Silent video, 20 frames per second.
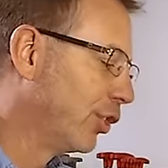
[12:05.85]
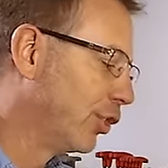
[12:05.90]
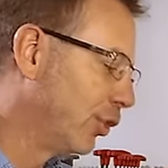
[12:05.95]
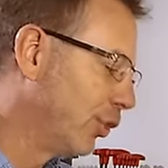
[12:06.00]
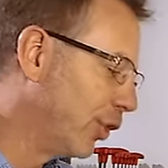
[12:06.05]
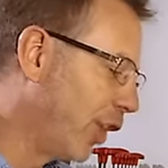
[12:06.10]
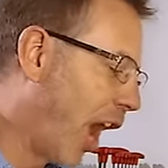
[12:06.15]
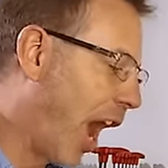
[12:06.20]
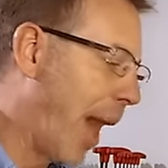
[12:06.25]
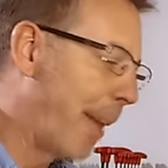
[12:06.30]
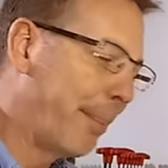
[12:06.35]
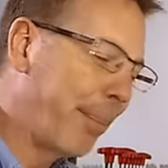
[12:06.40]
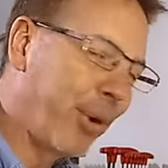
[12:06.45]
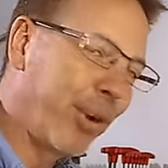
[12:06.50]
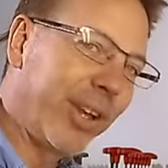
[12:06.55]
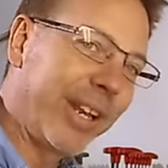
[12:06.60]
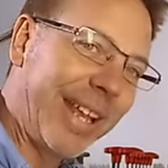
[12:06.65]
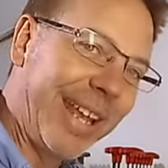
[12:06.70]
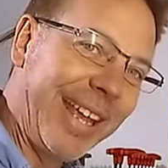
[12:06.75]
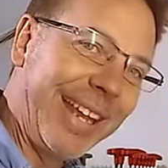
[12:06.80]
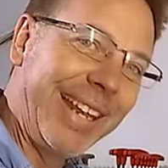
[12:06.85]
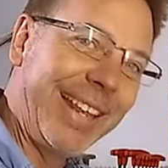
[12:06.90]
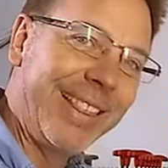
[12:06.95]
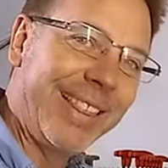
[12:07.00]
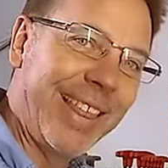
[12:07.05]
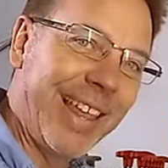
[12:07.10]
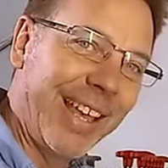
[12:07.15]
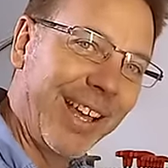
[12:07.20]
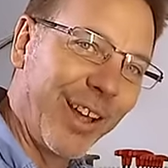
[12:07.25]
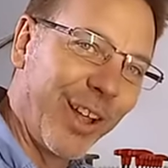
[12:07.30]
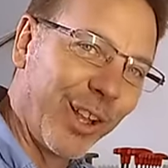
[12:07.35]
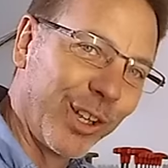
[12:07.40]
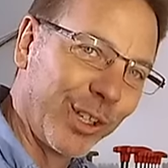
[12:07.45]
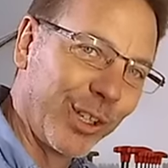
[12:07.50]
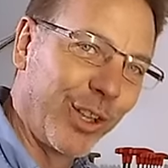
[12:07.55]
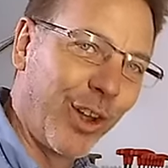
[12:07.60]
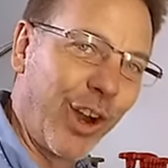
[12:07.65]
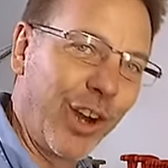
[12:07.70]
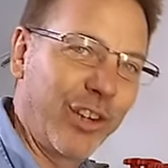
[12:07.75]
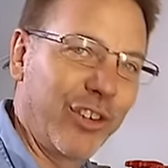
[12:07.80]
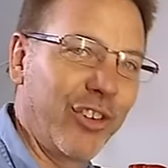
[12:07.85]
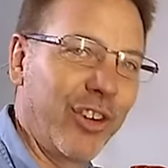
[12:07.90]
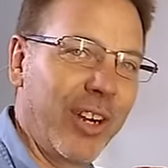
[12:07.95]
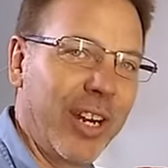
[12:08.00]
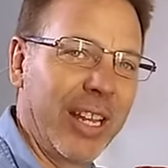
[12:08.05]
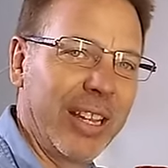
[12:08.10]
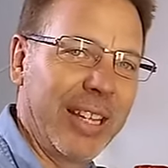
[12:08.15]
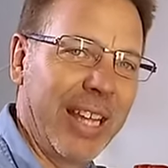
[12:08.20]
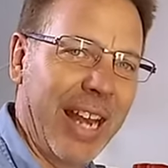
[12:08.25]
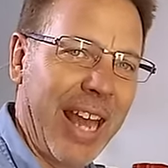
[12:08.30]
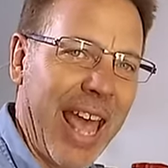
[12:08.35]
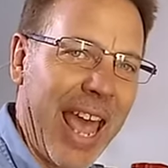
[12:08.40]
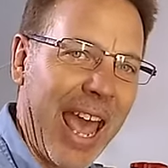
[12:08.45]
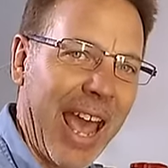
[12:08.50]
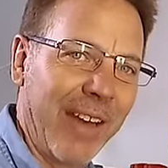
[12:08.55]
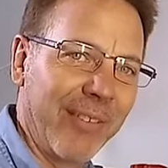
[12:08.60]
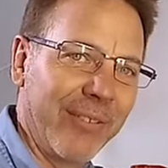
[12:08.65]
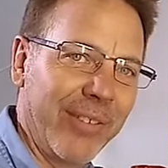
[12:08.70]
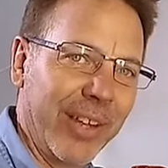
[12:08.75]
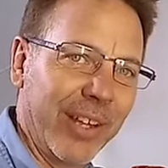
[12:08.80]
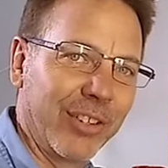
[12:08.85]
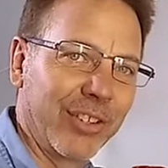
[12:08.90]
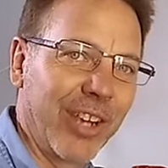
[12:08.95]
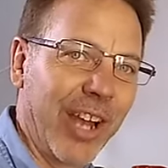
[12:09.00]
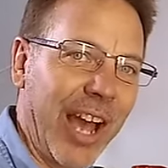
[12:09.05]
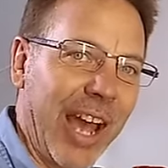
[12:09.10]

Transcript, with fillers: Do not put anything larger in it than a half inch.